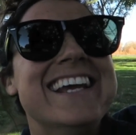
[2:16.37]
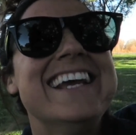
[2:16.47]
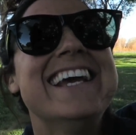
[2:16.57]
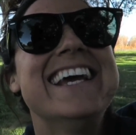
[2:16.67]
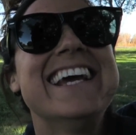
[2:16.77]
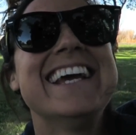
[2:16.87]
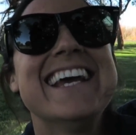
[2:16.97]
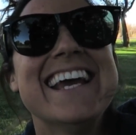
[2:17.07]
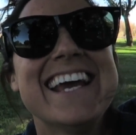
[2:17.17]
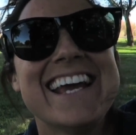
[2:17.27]
and
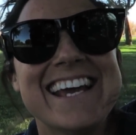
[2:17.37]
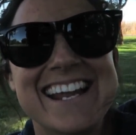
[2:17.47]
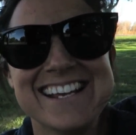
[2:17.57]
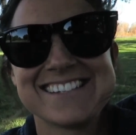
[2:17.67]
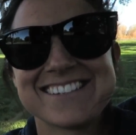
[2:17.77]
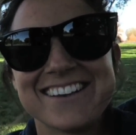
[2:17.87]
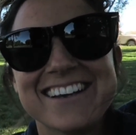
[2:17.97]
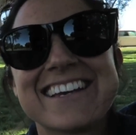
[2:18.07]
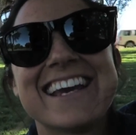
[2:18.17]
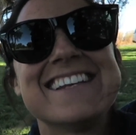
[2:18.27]
I saw,
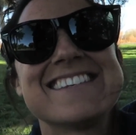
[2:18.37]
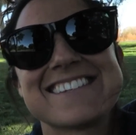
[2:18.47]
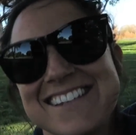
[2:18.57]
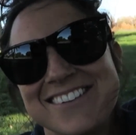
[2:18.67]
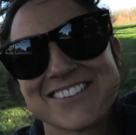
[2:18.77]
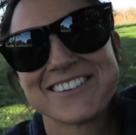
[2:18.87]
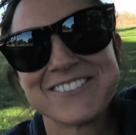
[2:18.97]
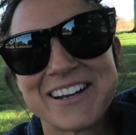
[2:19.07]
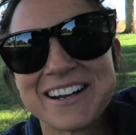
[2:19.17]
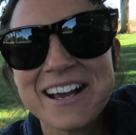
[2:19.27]
okay, this sounds really
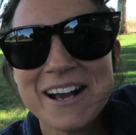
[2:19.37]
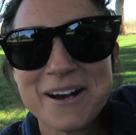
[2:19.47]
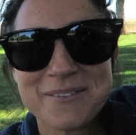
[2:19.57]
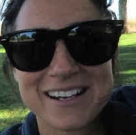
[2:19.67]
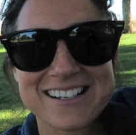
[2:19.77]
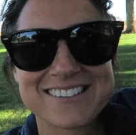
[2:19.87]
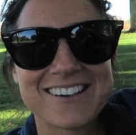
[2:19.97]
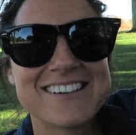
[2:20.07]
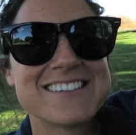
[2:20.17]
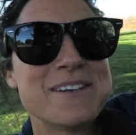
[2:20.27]
weird, but I
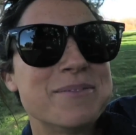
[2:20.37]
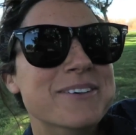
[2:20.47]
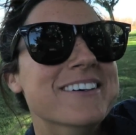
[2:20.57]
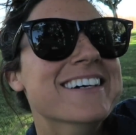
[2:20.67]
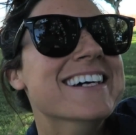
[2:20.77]
saw his nipple